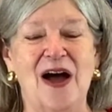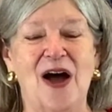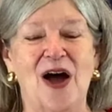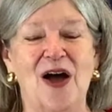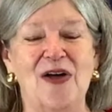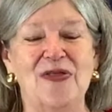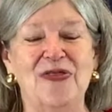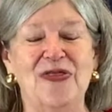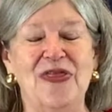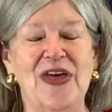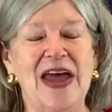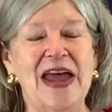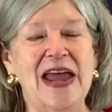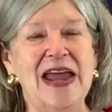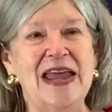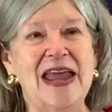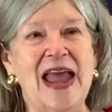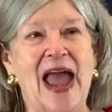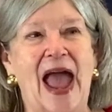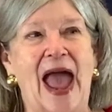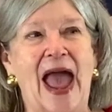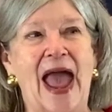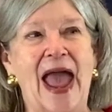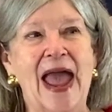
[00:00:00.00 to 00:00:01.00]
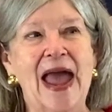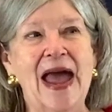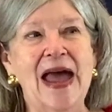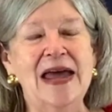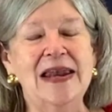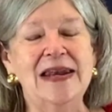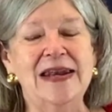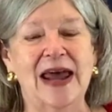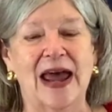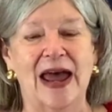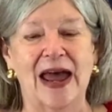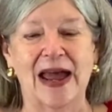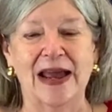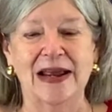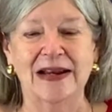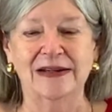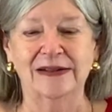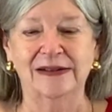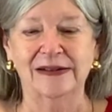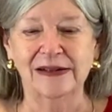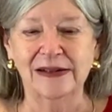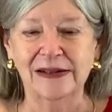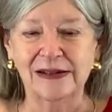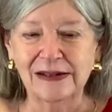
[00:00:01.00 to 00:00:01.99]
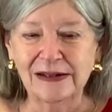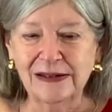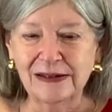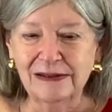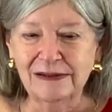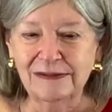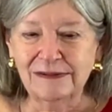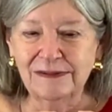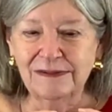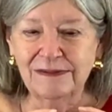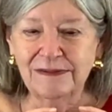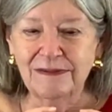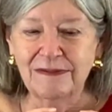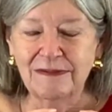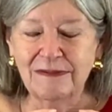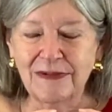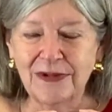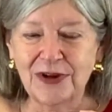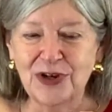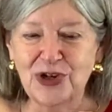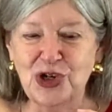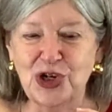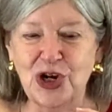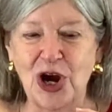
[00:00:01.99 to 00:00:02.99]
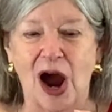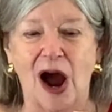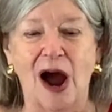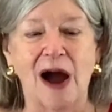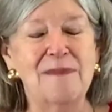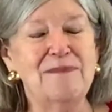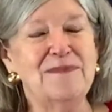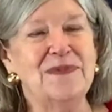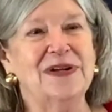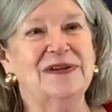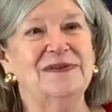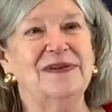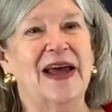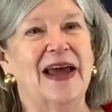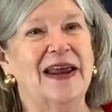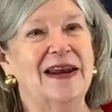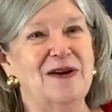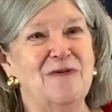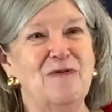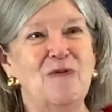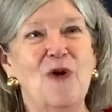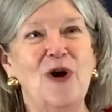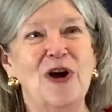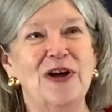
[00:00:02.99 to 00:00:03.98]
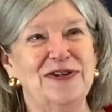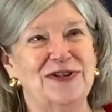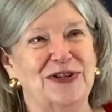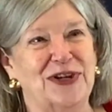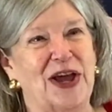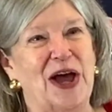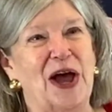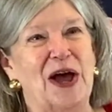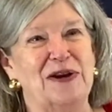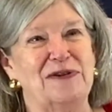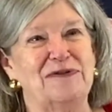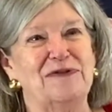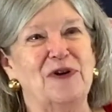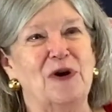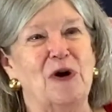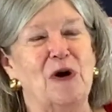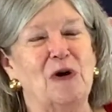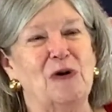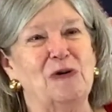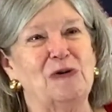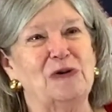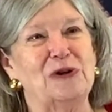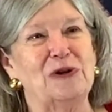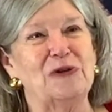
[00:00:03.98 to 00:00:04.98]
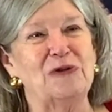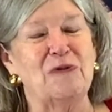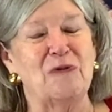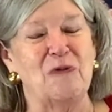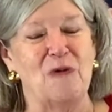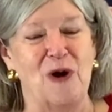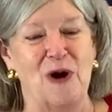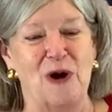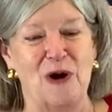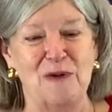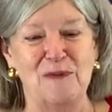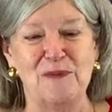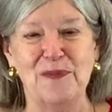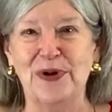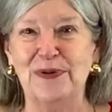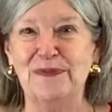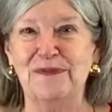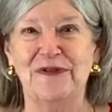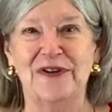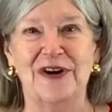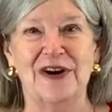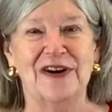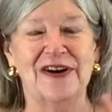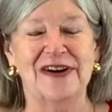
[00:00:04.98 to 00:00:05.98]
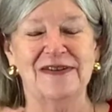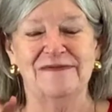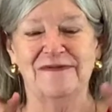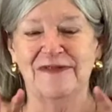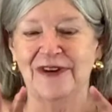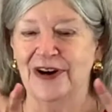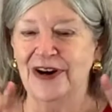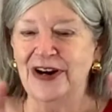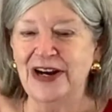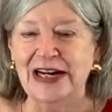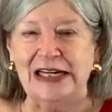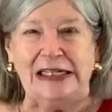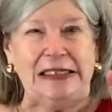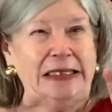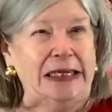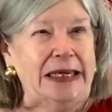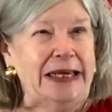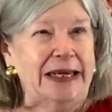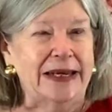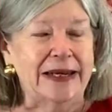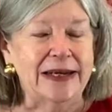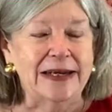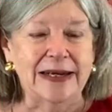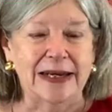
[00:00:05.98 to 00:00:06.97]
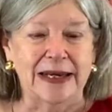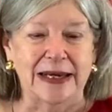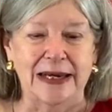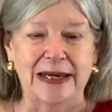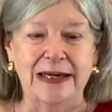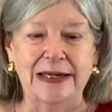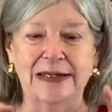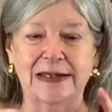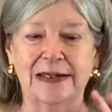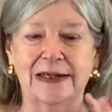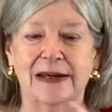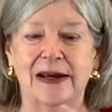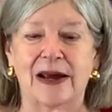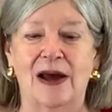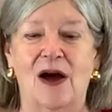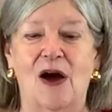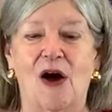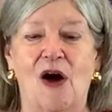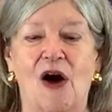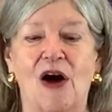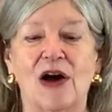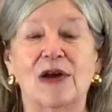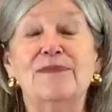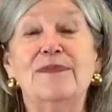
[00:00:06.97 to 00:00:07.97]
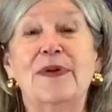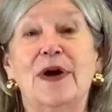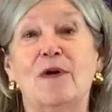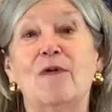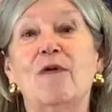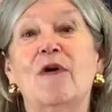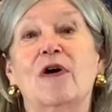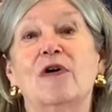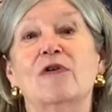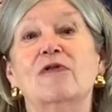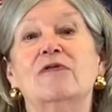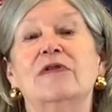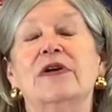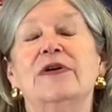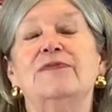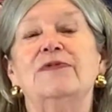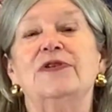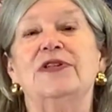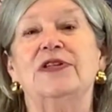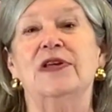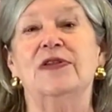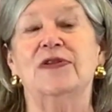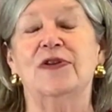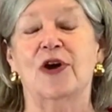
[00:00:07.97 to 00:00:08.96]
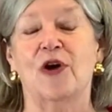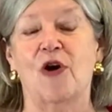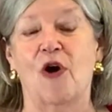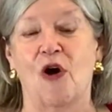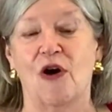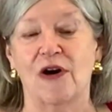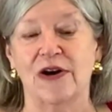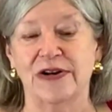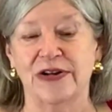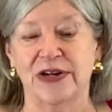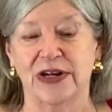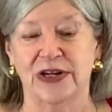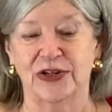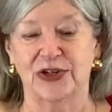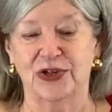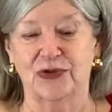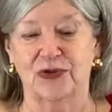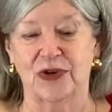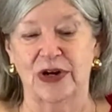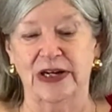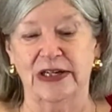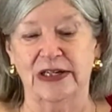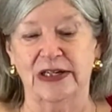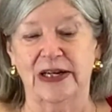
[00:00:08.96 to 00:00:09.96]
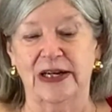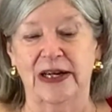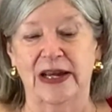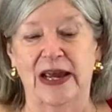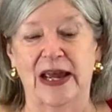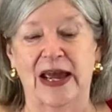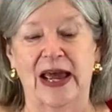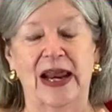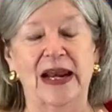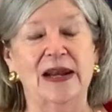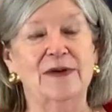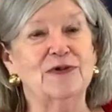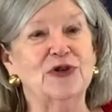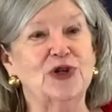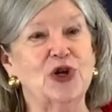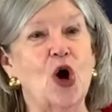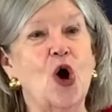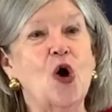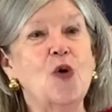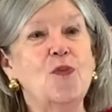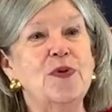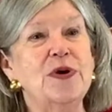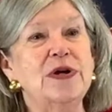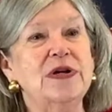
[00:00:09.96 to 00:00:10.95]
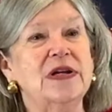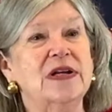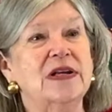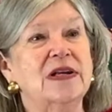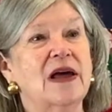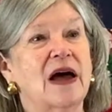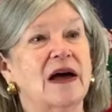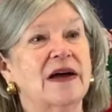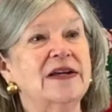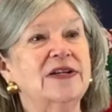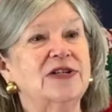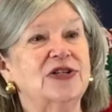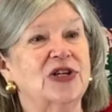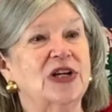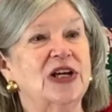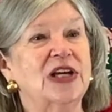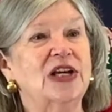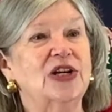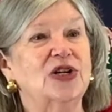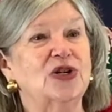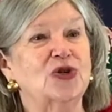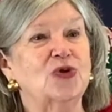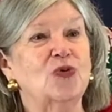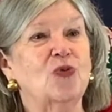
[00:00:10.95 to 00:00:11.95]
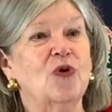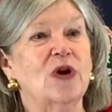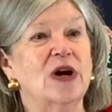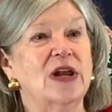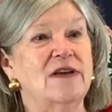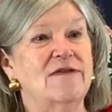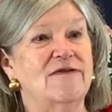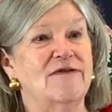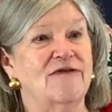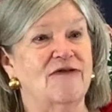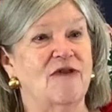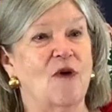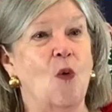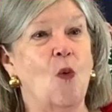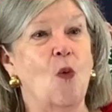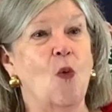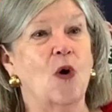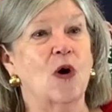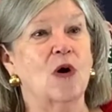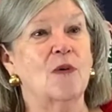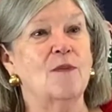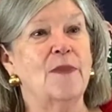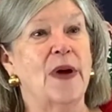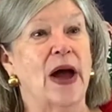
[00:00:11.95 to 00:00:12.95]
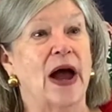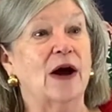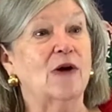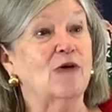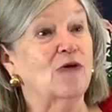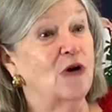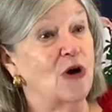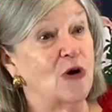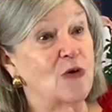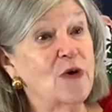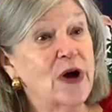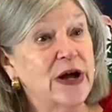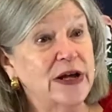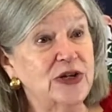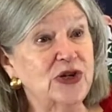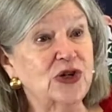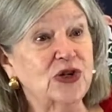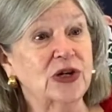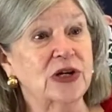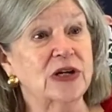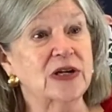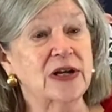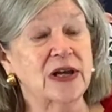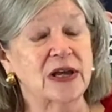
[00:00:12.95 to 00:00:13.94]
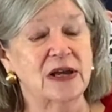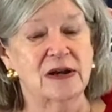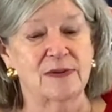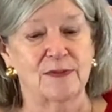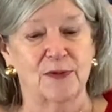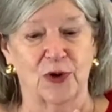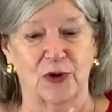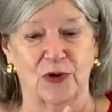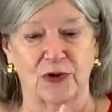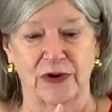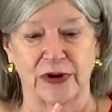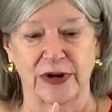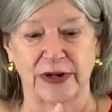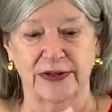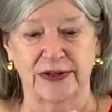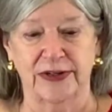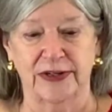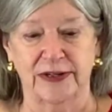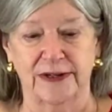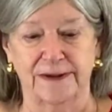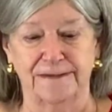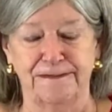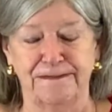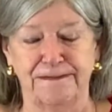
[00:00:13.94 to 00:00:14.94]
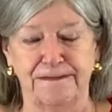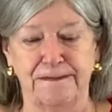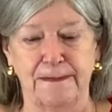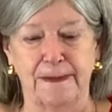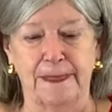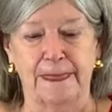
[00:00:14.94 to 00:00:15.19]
They had a little shop, and it was kind of a hole in the wall, but very, very clean and neat, on Baron. It was in the Garden District. And it was opened in 1924 by Croatian immigrants.